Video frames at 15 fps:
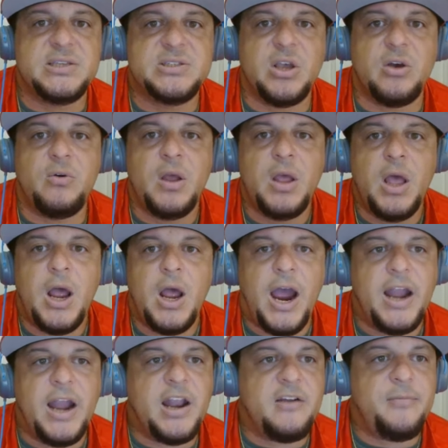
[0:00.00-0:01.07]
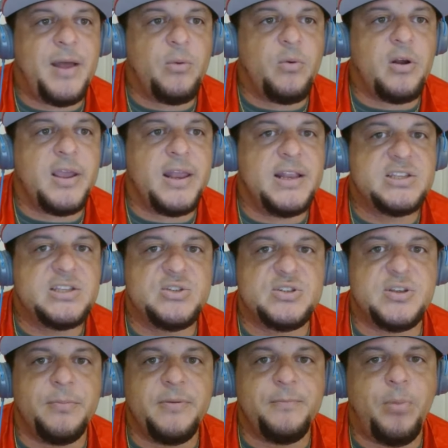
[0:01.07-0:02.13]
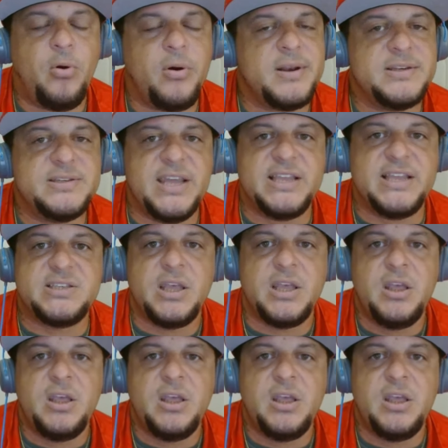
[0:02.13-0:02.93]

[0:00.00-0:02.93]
So, all right, everybody, we're going to get into some important dates